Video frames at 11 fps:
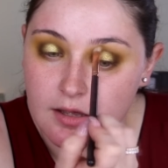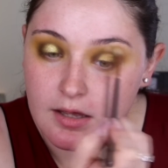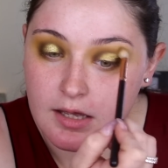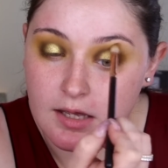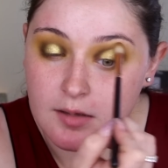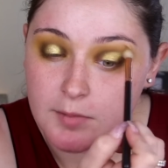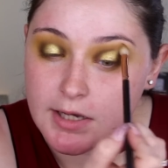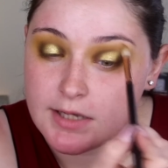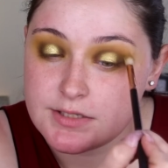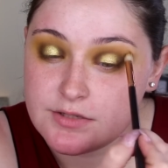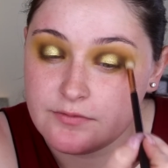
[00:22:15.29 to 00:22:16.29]

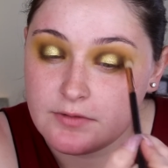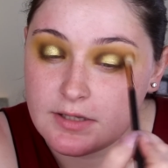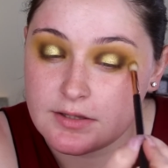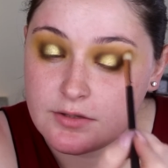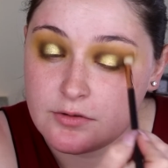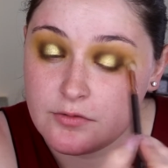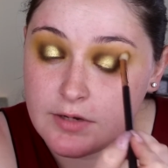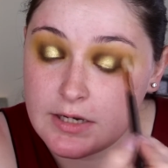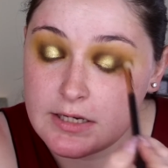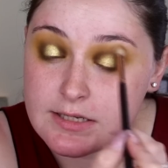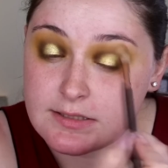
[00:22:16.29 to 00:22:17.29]
I do feel like the
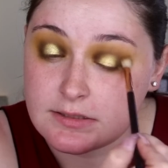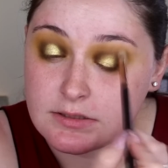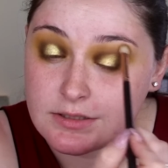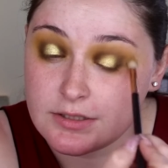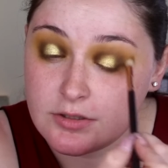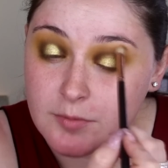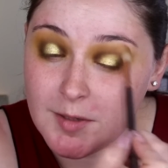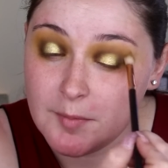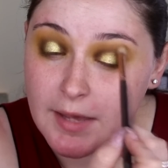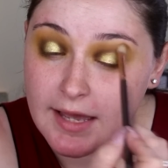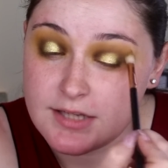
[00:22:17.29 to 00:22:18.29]
green is a little
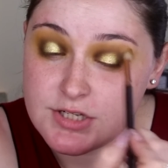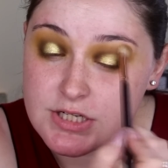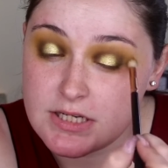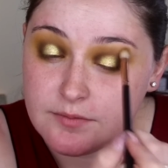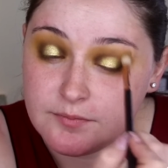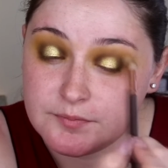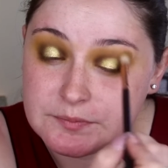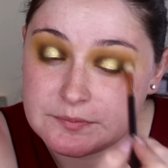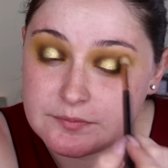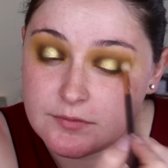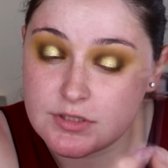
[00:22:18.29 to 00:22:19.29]
bit patchy,
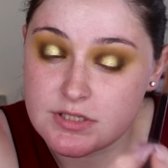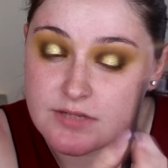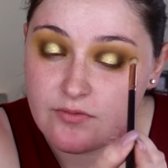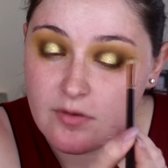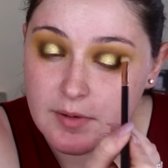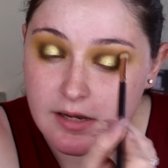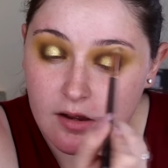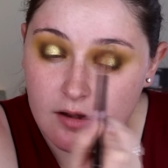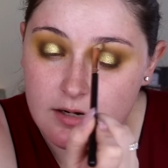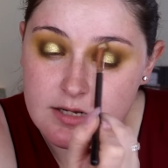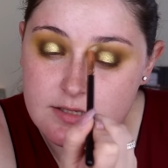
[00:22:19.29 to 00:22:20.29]
just if we're being
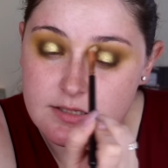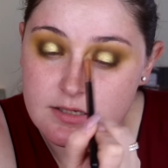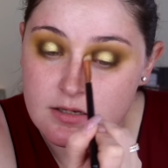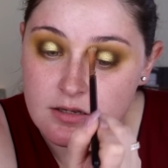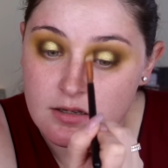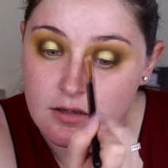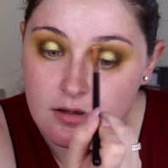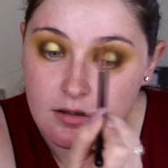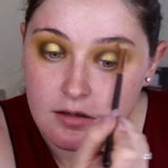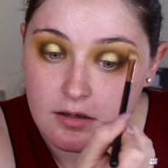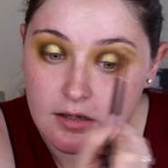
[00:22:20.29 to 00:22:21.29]
honest.
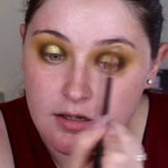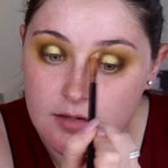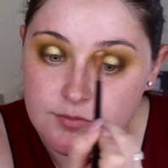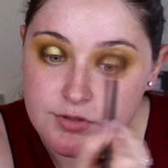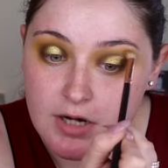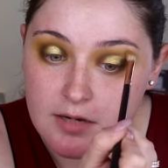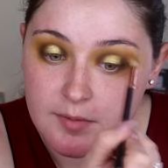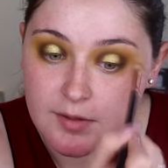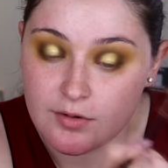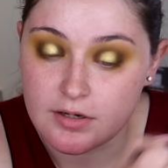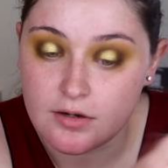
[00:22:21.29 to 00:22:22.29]
And I'm trying to
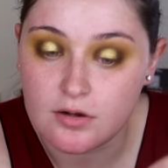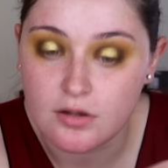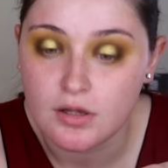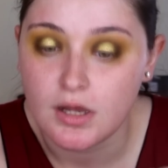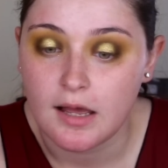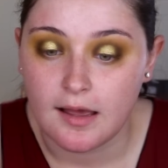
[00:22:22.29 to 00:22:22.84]
be critical.